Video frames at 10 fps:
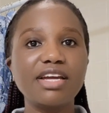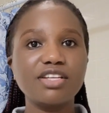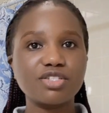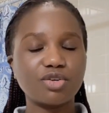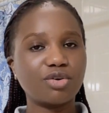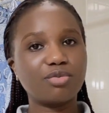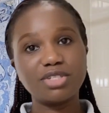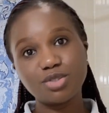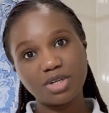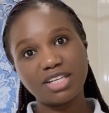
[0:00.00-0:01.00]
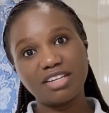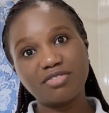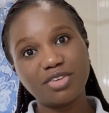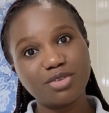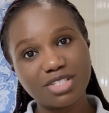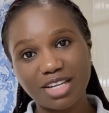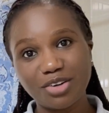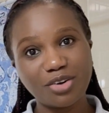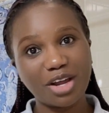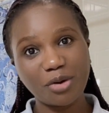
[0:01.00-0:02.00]
So we'll do an interviews. I
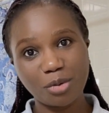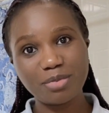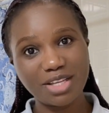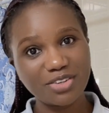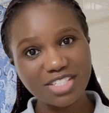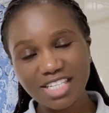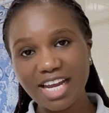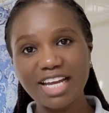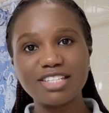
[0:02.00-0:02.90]
don't know, I hope they're not shy.